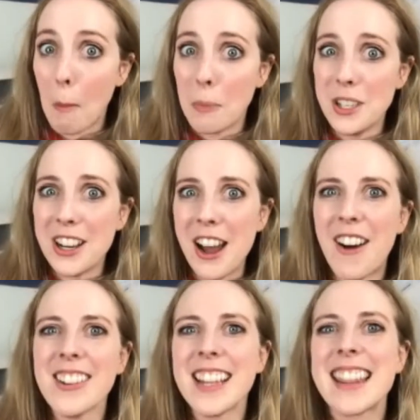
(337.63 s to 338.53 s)

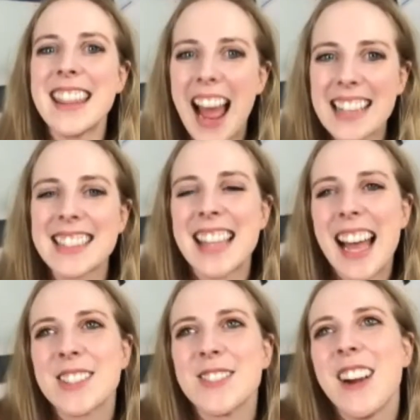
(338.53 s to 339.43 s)
Like
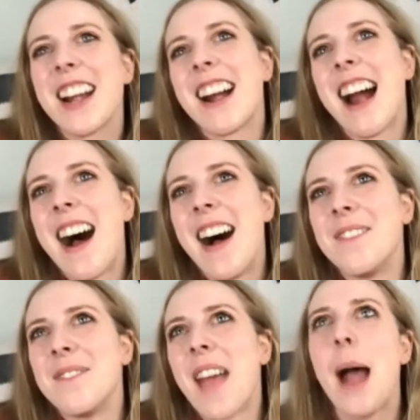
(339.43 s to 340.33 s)
that's where
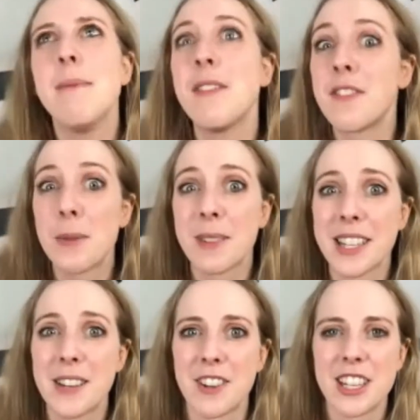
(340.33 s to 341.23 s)
I'm a firm
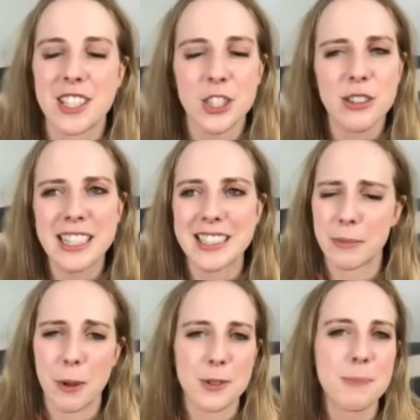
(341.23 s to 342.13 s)
believer that shooting is the
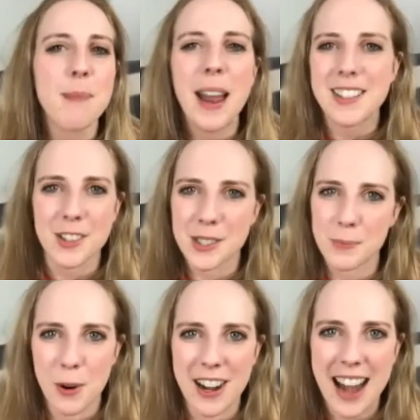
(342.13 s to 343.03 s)
most mental
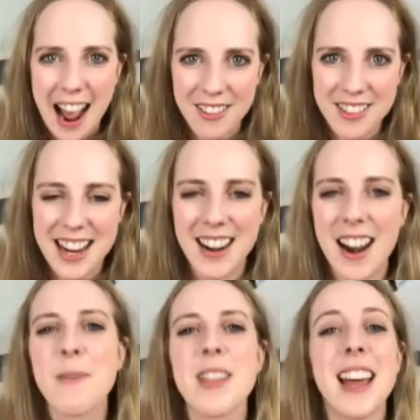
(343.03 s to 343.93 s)
sport out there,
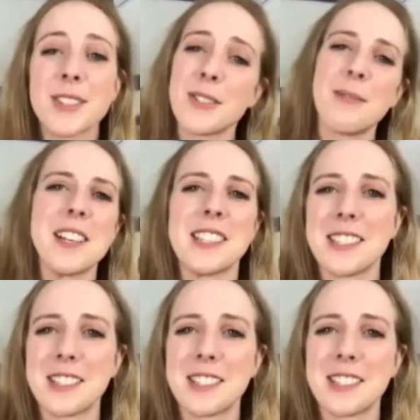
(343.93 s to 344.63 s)
but that's what makes it